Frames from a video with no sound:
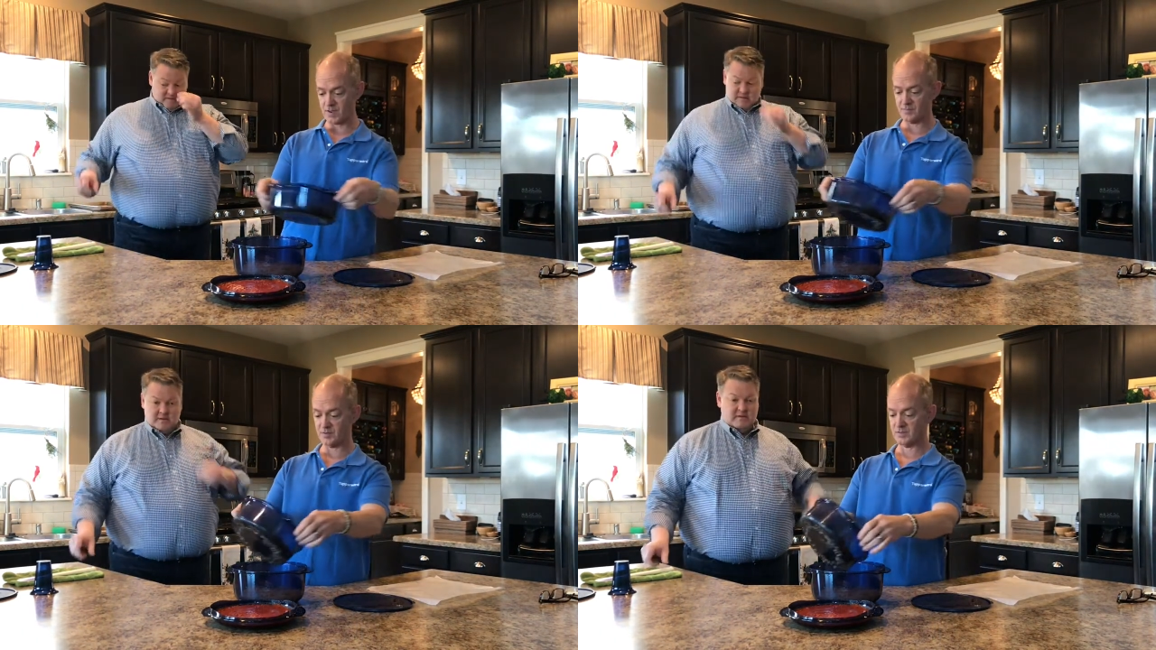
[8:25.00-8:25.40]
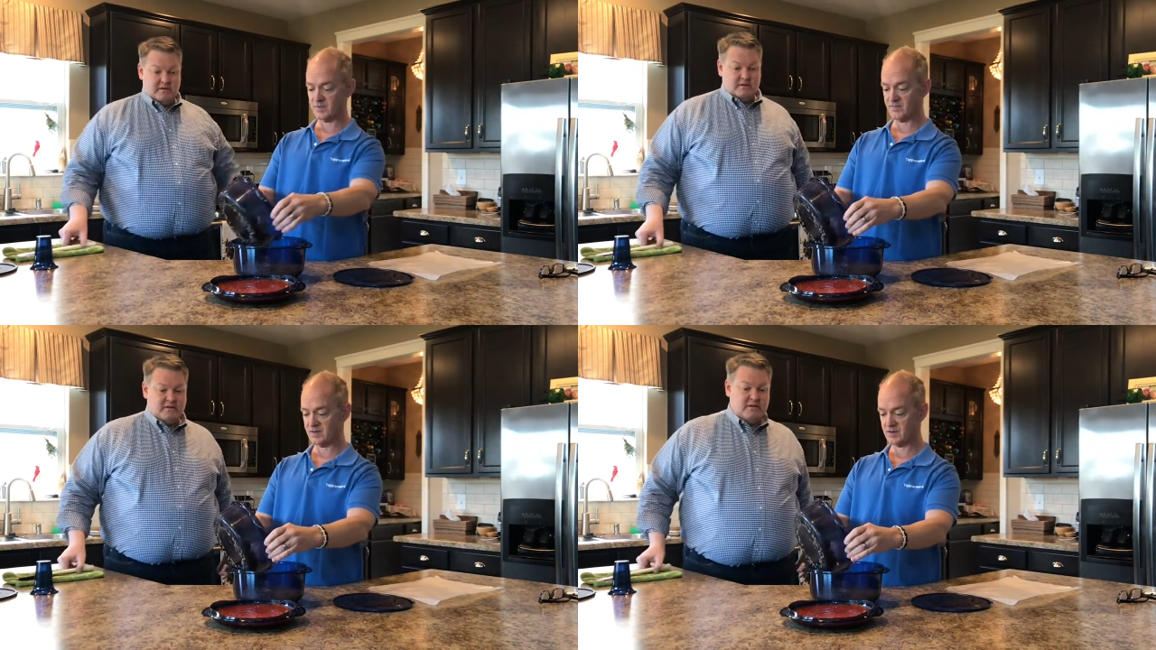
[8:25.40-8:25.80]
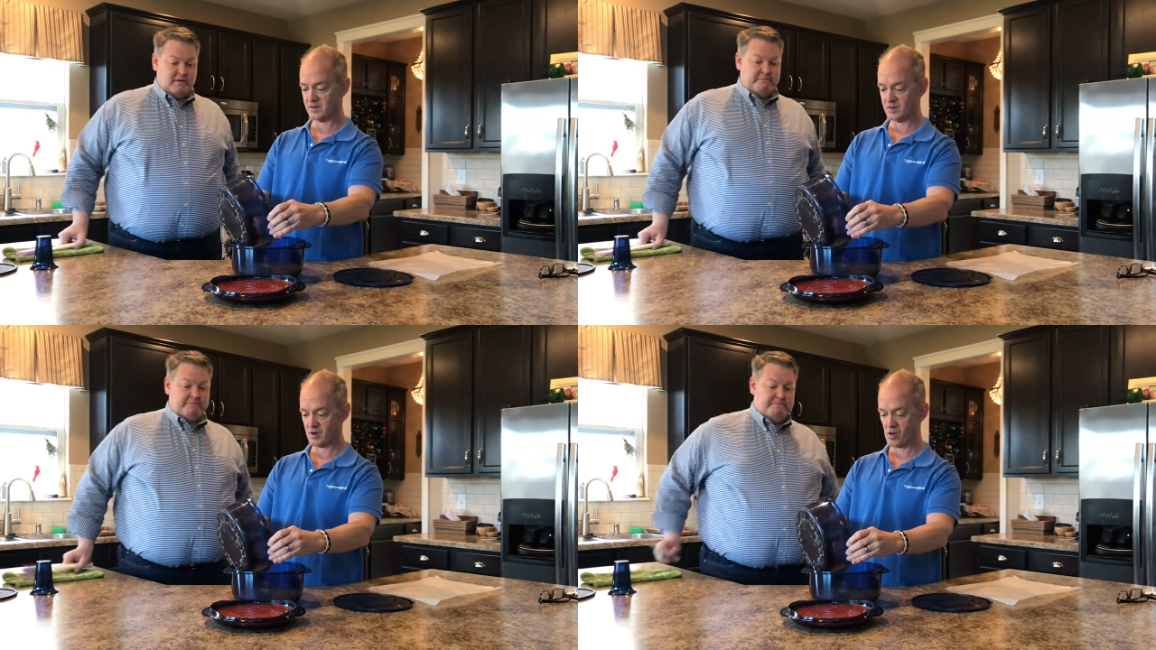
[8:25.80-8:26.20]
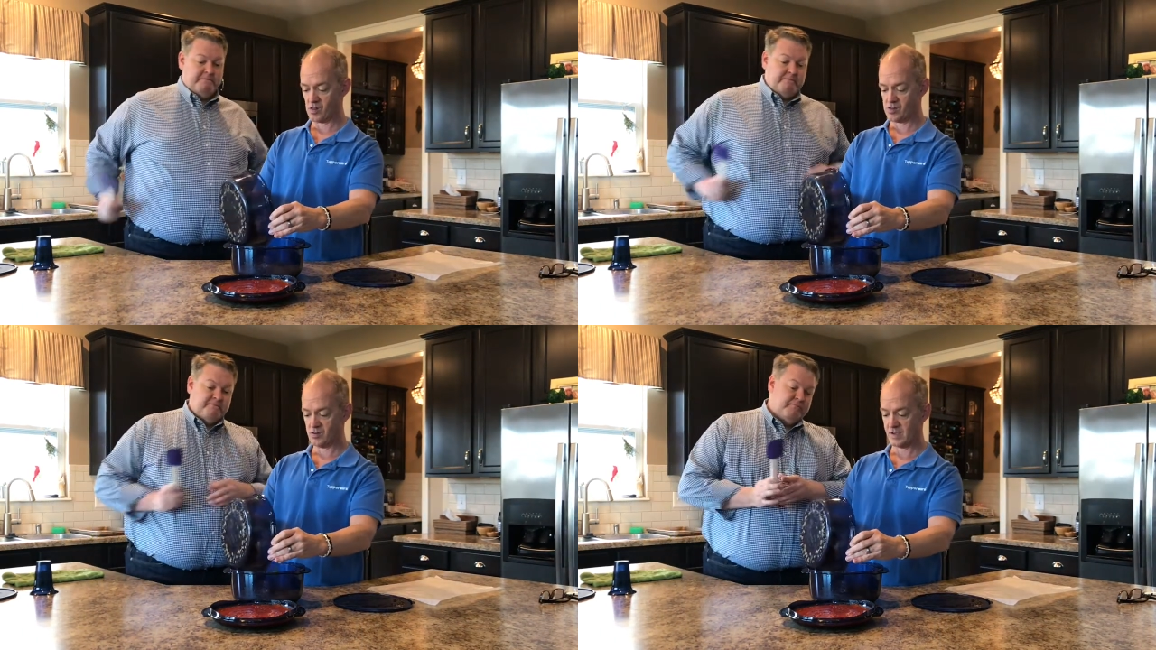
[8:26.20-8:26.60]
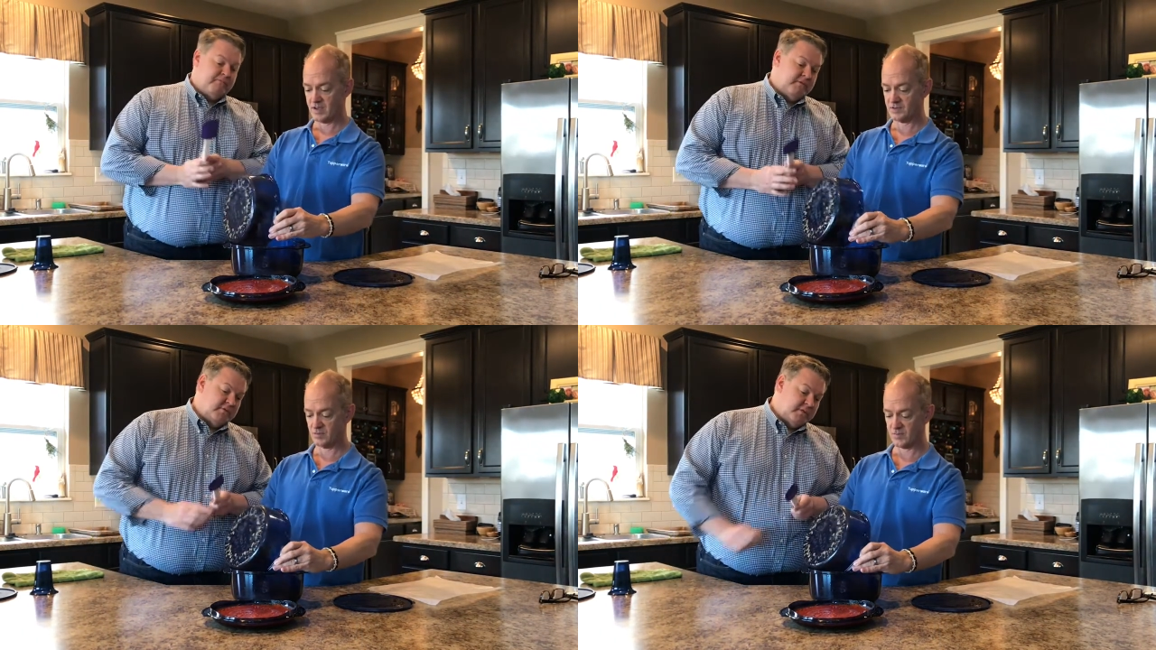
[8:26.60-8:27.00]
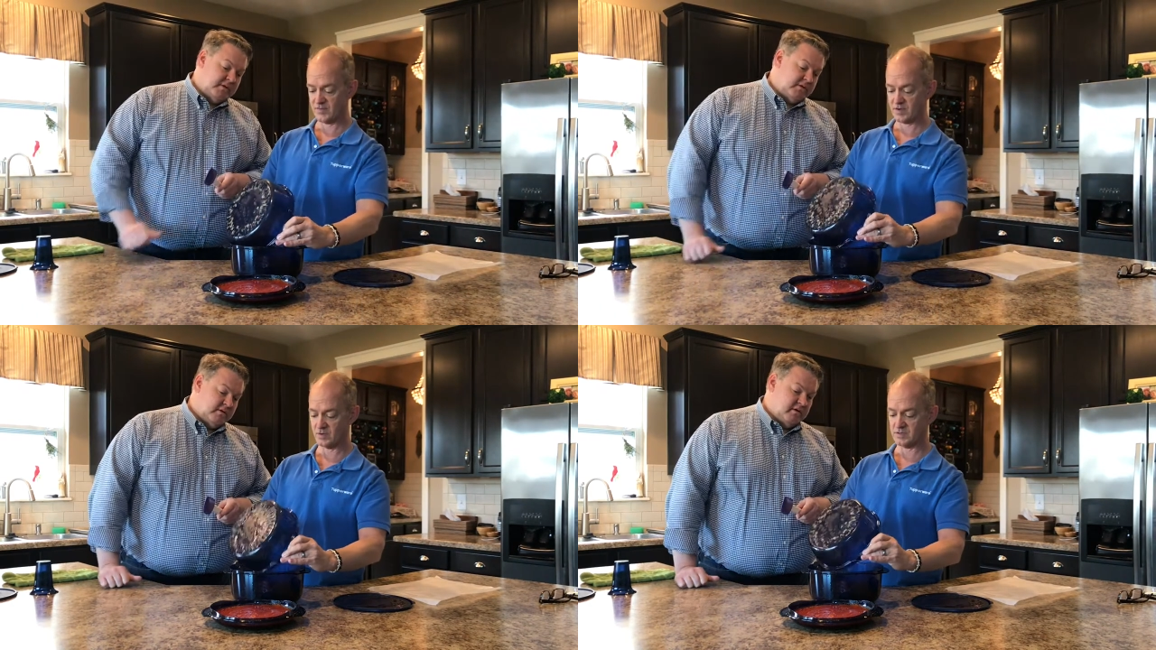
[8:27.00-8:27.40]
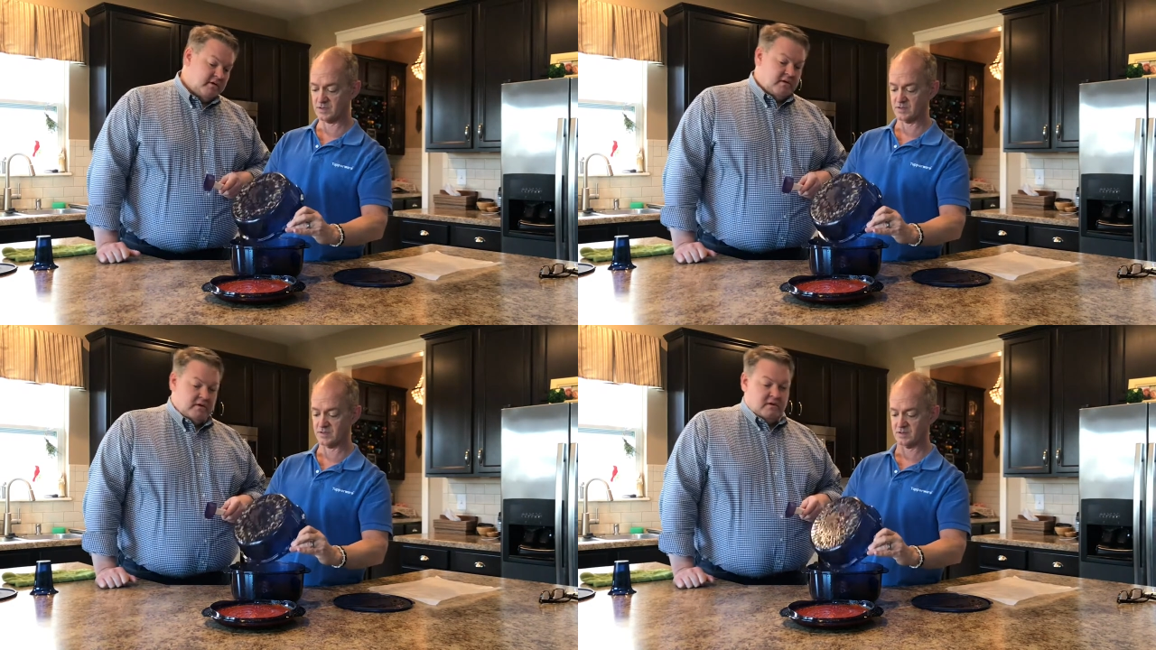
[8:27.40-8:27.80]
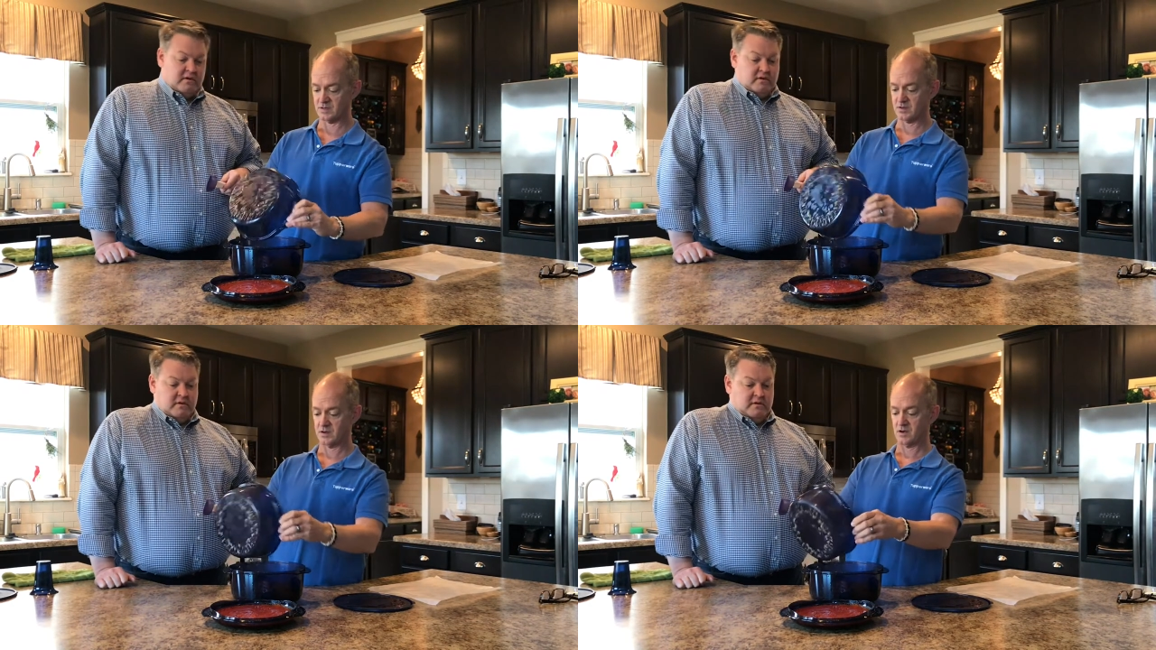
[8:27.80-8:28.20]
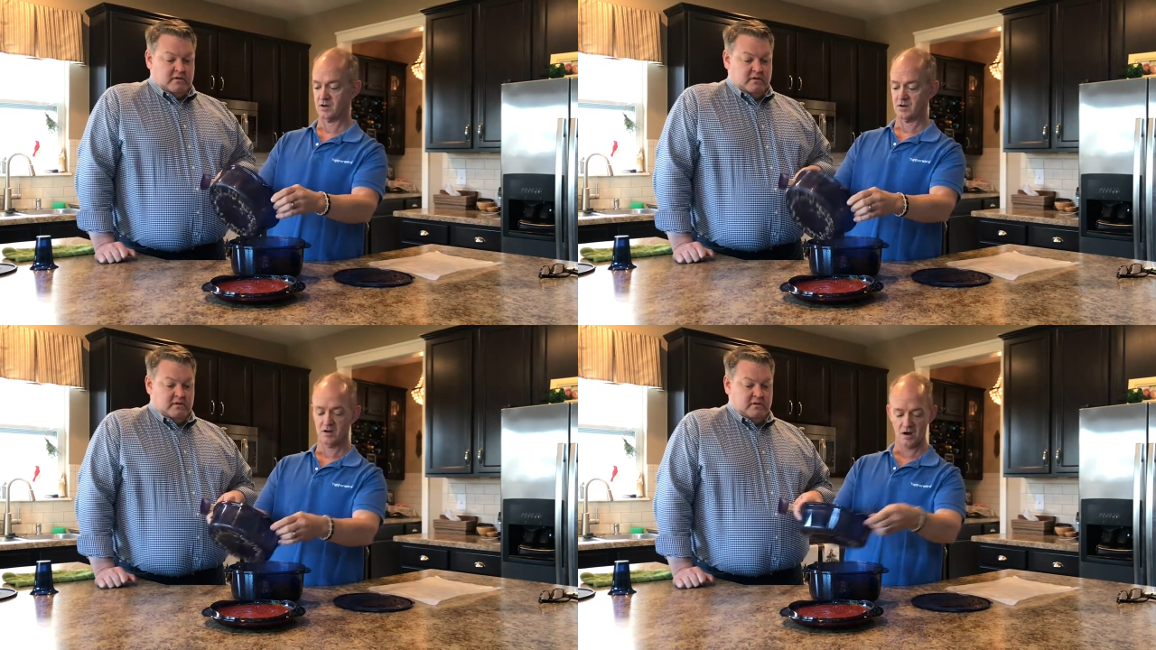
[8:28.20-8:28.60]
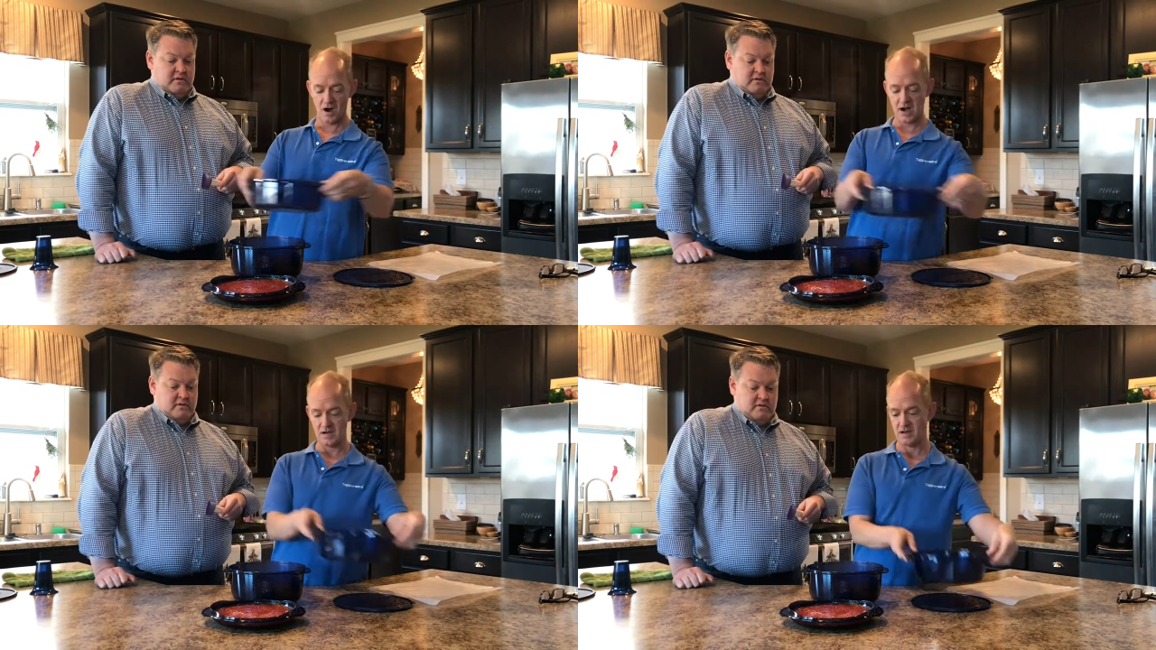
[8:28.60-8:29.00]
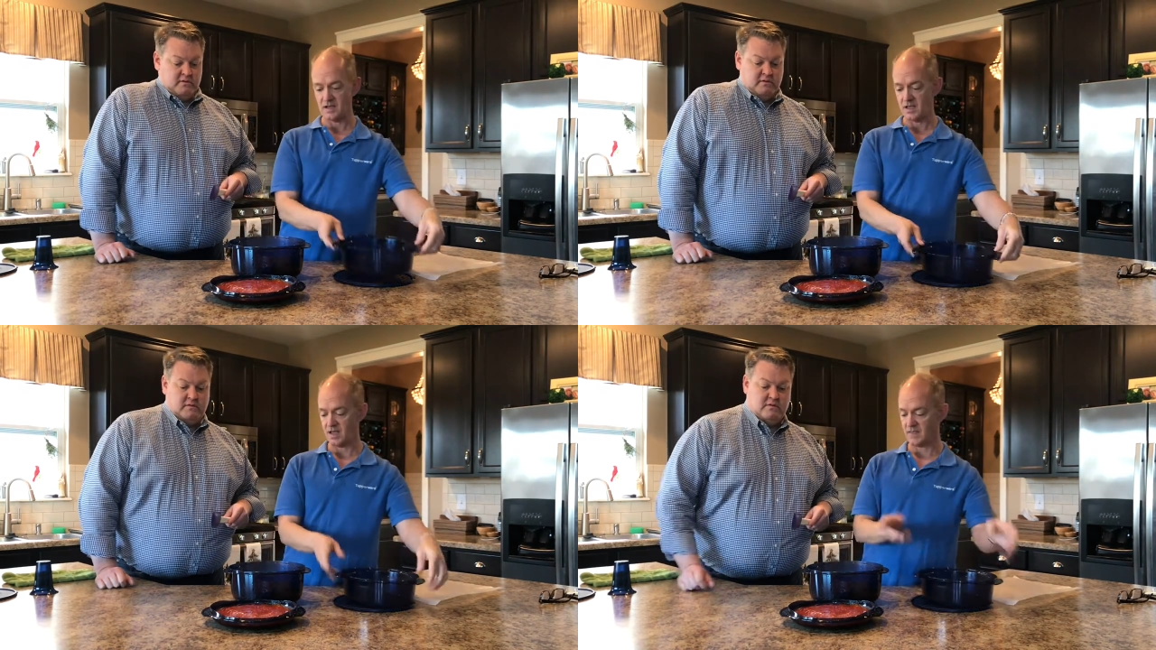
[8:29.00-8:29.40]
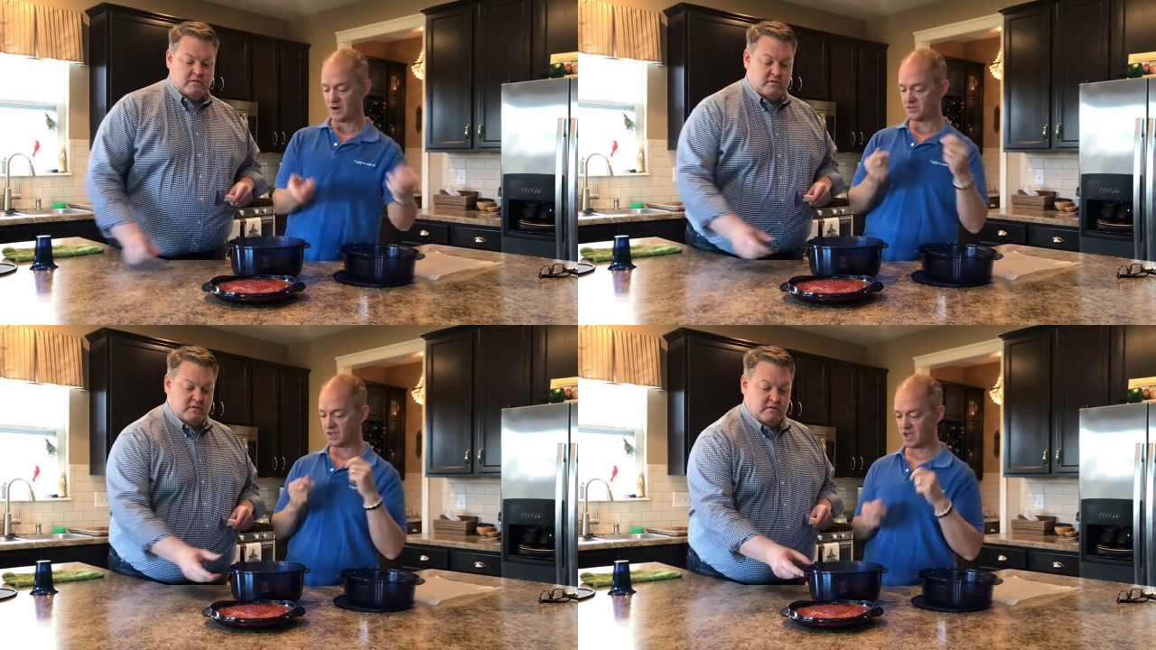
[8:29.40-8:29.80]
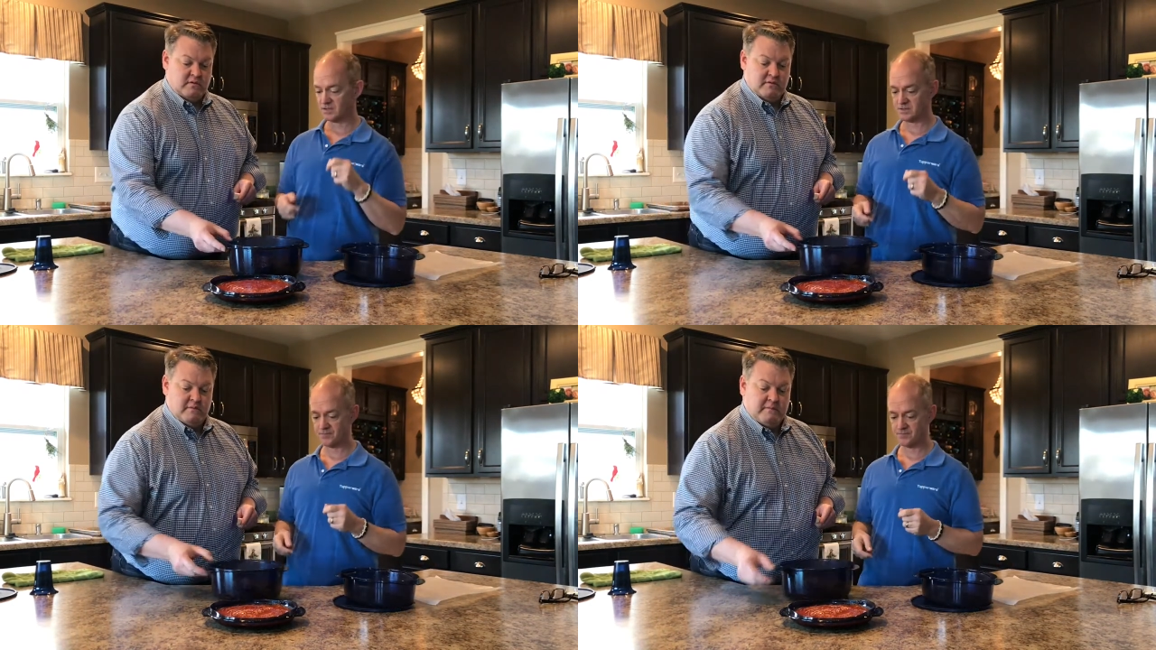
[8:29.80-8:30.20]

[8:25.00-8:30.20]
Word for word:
Speaker 1: ahead and put the beef in. Yep. Okay, so beef goes in. All right, and then our sauce.